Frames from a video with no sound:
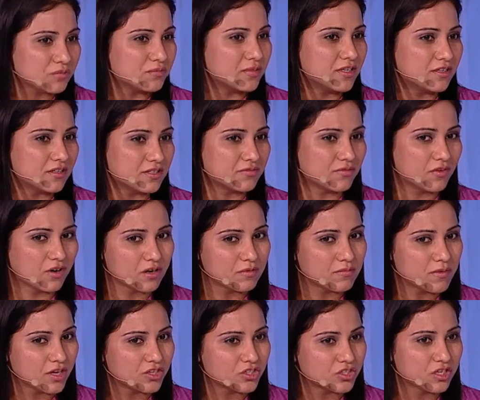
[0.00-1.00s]
media is very
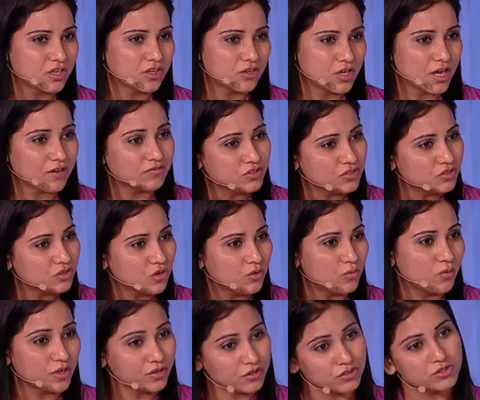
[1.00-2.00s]
much, you have to know
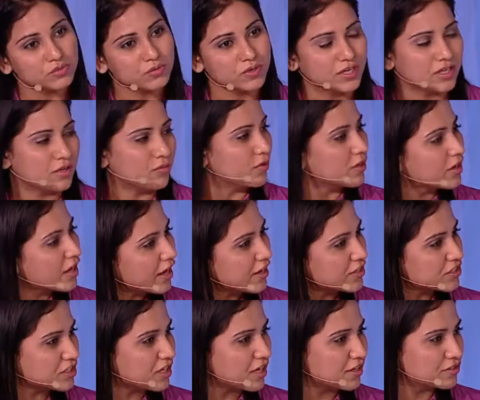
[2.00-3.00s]
what you're tweeting, what
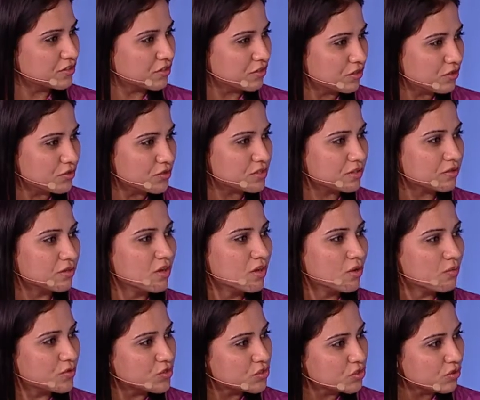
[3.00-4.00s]
hashtags you use, and
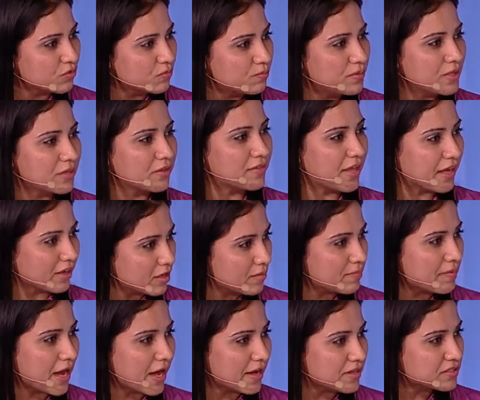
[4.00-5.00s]
we sort of build that
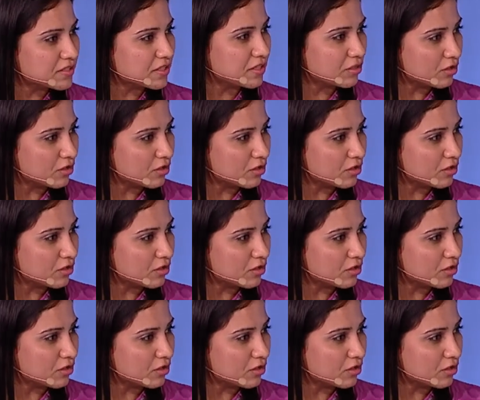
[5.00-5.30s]
capacity in